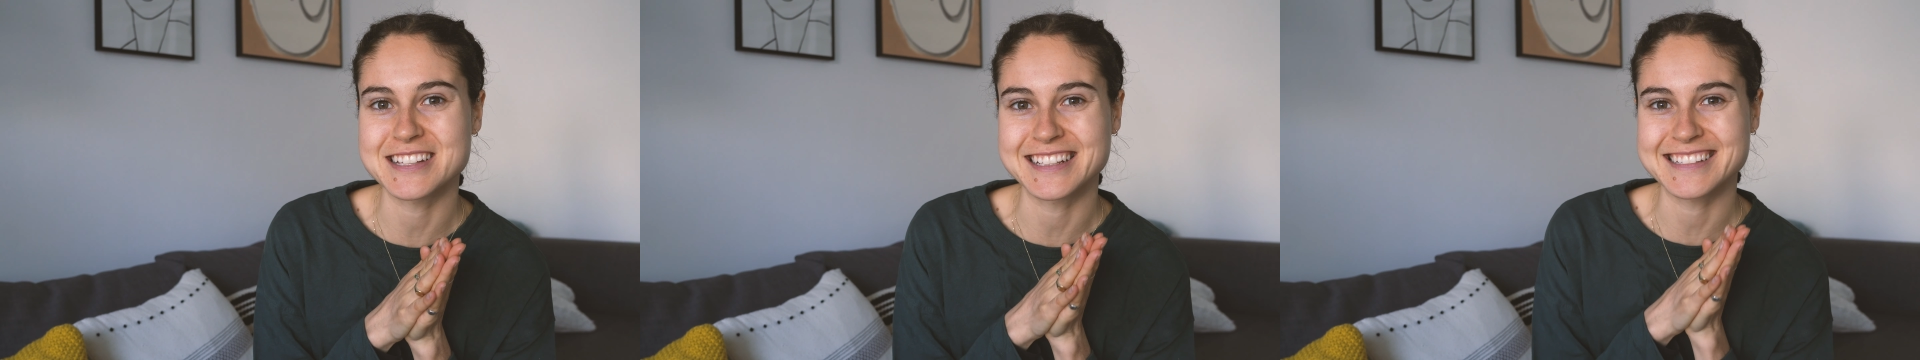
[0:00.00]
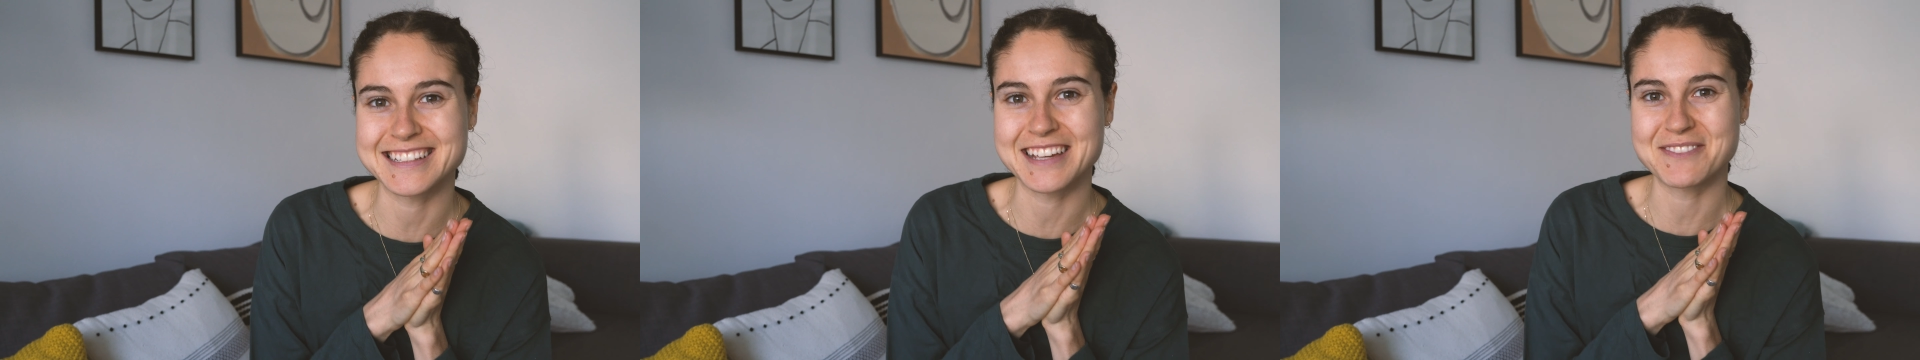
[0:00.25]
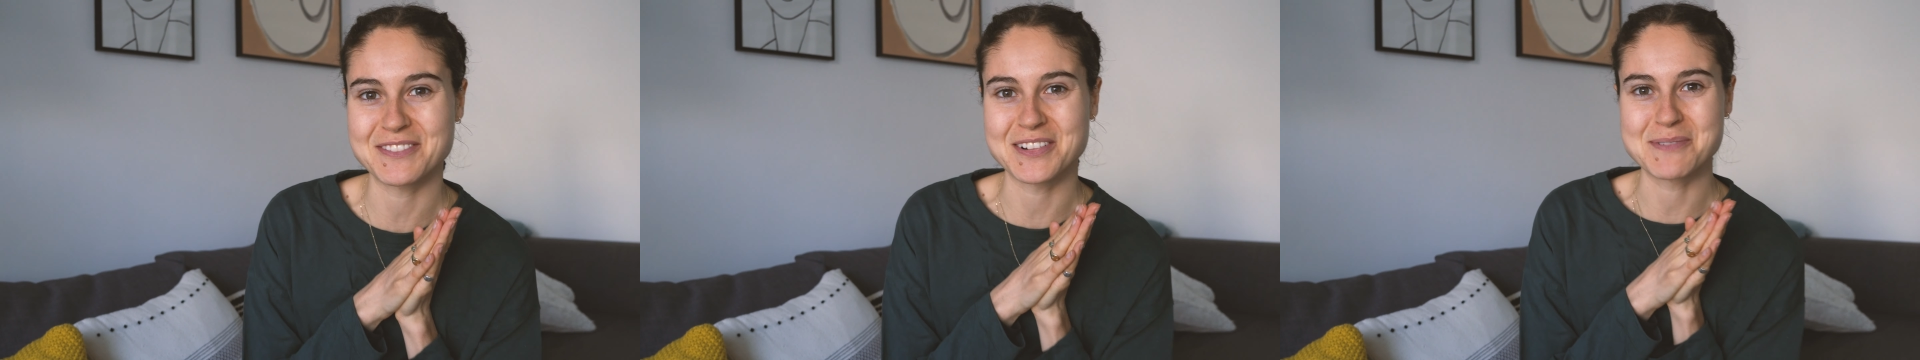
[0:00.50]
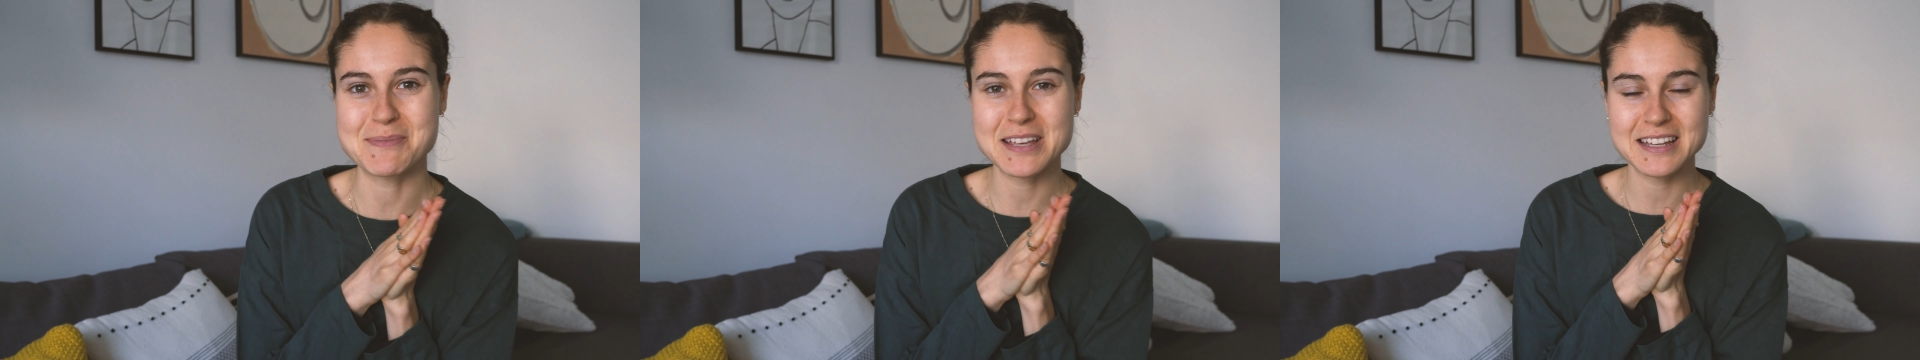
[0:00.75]
Thanks again
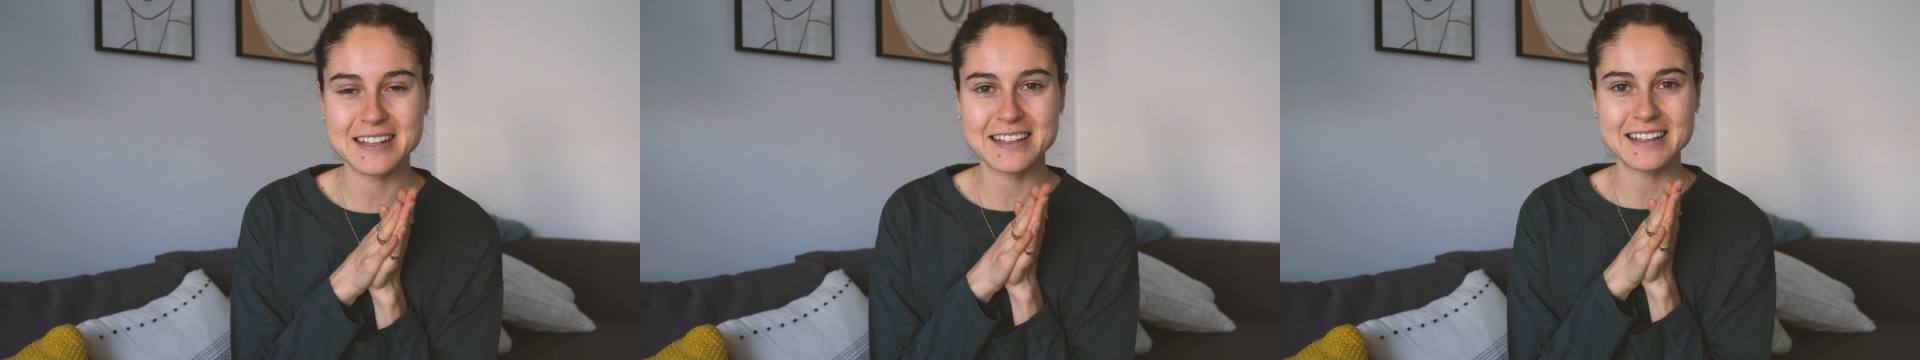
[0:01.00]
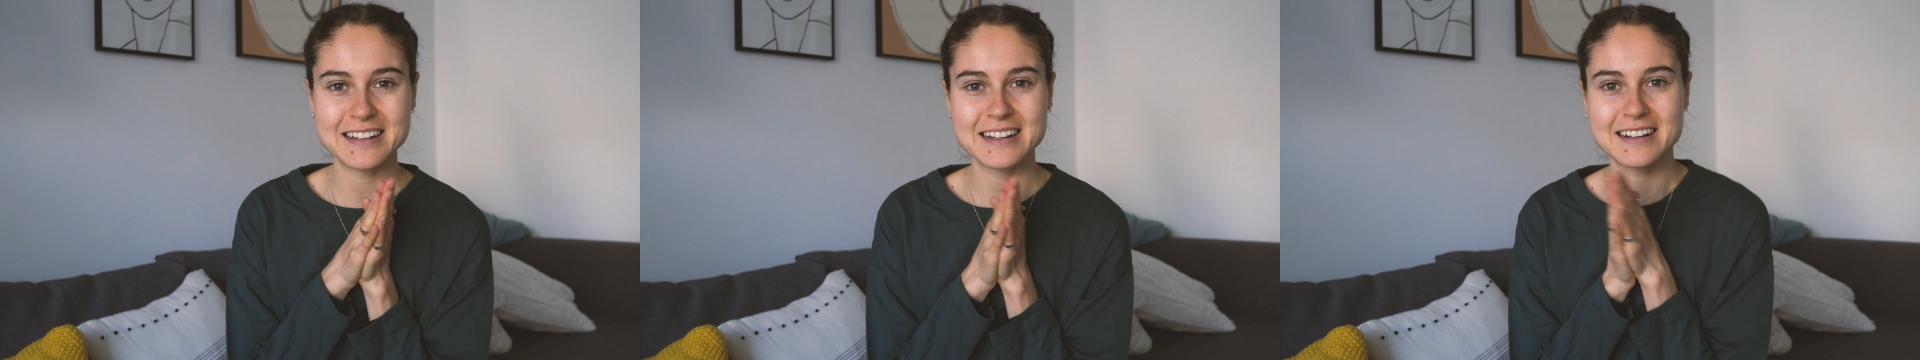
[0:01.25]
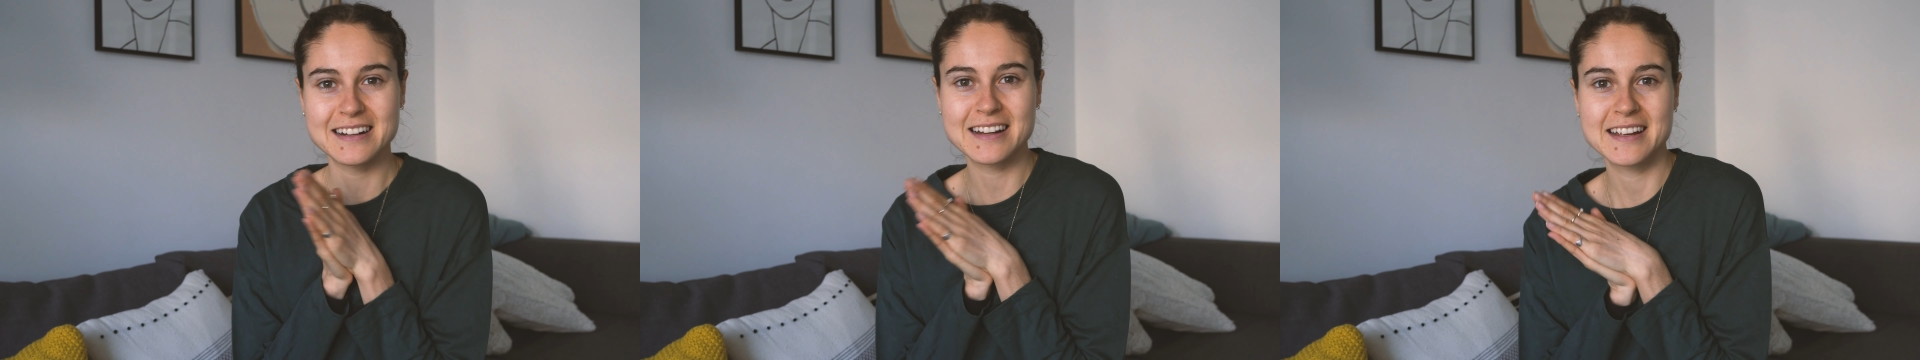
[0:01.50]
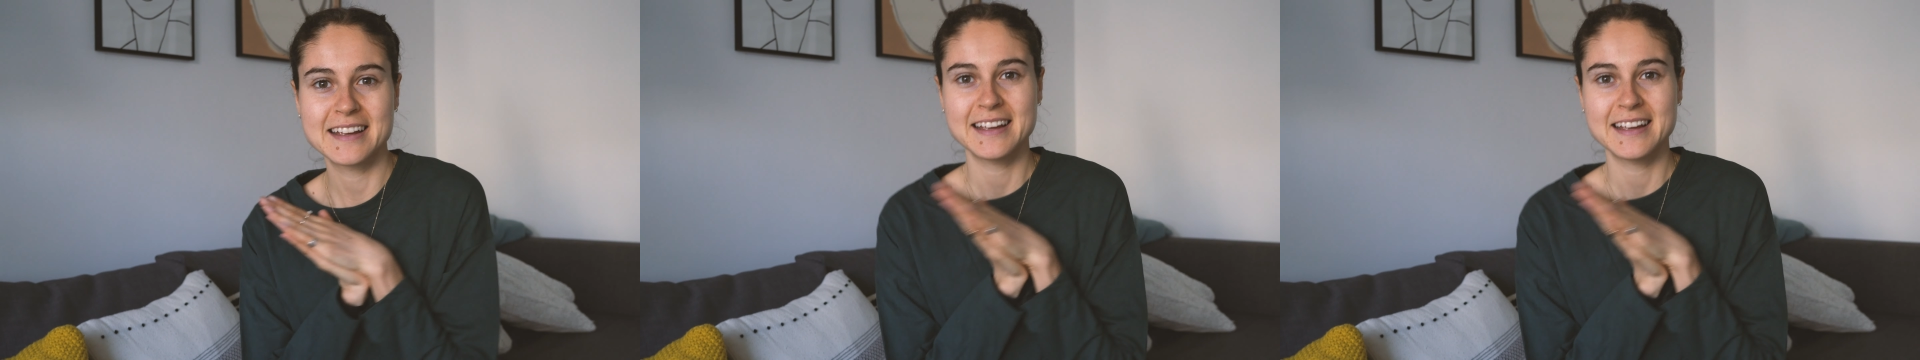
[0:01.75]
for being here.